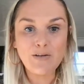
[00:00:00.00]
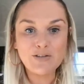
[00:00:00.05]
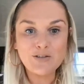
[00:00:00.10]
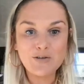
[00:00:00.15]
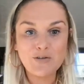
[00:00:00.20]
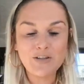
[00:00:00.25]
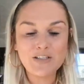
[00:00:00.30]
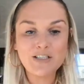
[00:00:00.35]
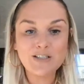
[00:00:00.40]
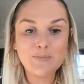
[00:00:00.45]
So,
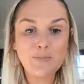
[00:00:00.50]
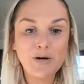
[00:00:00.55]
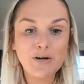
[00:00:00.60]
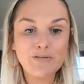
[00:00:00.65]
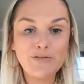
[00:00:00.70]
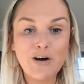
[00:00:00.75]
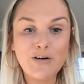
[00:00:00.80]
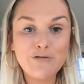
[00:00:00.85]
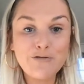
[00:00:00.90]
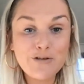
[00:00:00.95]
this is part of
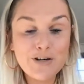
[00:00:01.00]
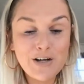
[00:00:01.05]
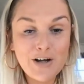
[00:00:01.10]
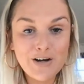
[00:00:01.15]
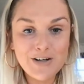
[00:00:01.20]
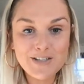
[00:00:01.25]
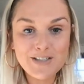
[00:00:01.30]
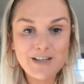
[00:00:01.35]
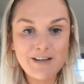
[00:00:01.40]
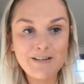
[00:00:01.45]
our free
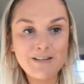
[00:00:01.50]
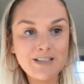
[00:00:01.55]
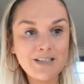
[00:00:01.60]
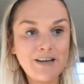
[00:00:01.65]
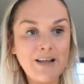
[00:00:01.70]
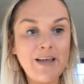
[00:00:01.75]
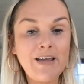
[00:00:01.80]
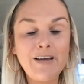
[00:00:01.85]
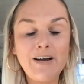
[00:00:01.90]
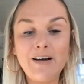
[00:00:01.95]
content
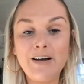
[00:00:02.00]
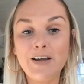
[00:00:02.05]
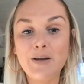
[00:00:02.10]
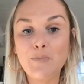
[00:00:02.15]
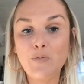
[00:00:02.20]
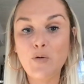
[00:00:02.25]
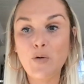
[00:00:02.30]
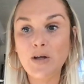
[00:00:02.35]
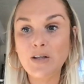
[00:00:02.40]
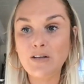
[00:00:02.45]
today. I am
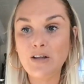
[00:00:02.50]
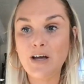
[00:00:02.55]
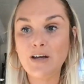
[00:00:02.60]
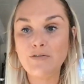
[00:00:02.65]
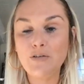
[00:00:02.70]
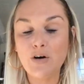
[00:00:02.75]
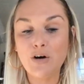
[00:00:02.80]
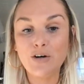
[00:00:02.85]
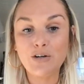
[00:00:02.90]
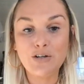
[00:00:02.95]
going
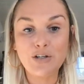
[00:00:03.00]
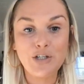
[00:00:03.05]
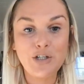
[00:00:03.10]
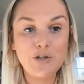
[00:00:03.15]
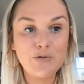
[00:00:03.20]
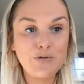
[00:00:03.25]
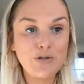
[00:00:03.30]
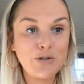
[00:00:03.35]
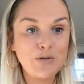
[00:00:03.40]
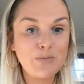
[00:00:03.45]
live on
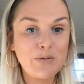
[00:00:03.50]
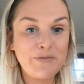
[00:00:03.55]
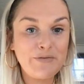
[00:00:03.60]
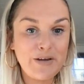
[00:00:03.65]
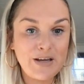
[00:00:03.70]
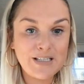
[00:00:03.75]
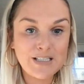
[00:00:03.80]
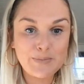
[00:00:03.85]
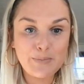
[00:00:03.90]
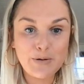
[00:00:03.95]
YouTube,
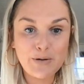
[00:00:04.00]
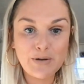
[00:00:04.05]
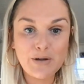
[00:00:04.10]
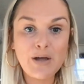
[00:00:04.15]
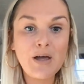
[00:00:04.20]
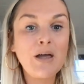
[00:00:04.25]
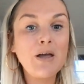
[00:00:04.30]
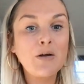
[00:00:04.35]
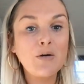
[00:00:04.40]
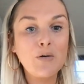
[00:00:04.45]
Facebook,
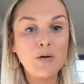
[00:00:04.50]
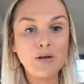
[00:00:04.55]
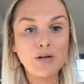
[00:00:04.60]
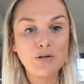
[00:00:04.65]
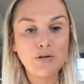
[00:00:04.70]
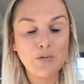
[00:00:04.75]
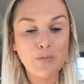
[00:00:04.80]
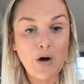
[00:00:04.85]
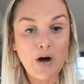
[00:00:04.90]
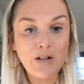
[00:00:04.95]
going
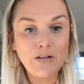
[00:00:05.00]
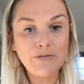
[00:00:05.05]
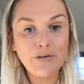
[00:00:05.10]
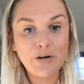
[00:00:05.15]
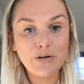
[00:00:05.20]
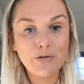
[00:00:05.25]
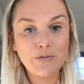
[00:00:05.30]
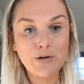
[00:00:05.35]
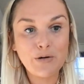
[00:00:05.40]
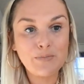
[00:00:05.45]
through all of
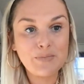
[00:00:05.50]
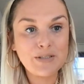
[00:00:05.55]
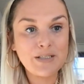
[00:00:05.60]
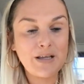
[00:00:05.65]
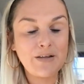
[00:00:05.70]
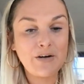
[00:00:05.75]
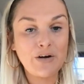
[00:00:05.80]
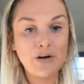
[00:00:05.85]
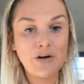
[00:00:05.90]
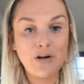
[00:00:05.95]
our groups
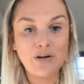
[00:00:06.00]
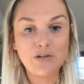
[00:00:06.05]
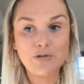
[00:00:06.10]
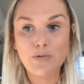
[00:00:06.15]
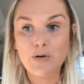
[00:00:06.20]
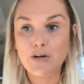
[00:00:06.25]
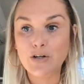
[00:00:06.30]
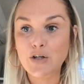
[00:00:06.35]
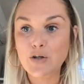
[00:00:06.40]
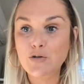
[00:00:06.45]
and then onto
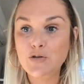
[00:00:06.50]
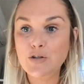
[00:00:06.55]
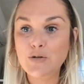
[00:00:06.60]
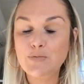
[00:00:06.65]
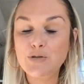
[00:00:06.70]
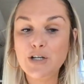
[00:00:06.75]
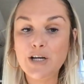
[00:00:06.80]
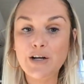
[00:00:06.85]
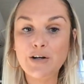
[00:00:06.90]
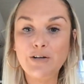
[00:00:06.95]
our YouTube
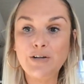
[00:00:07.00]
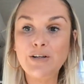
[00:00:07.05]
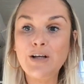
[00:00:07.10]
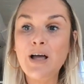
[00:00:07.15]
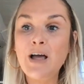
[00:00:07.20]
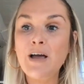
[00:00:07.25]
channel.